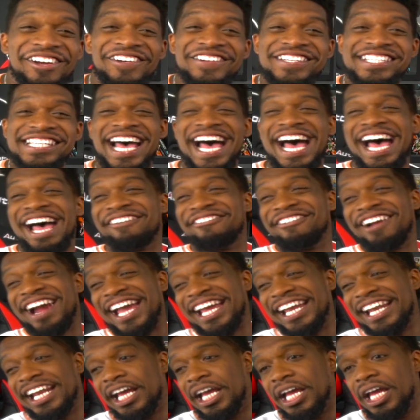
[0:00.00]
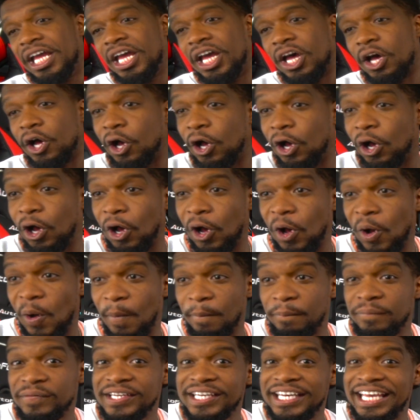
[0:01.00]
old time, right?
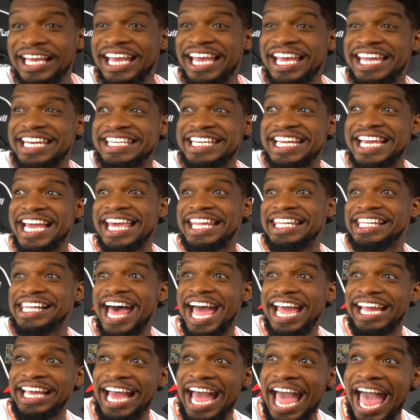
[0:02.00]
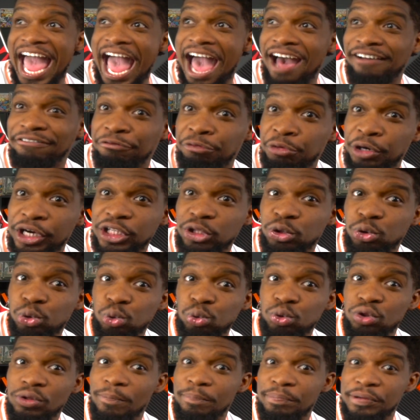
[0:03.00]
And then like halfway
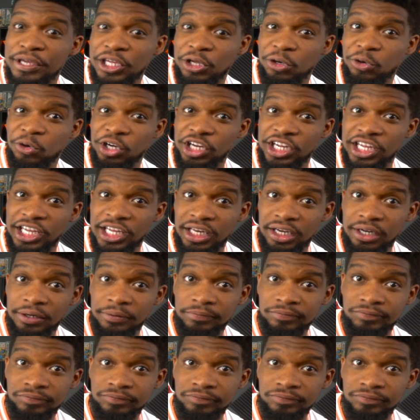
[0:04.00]
through the period,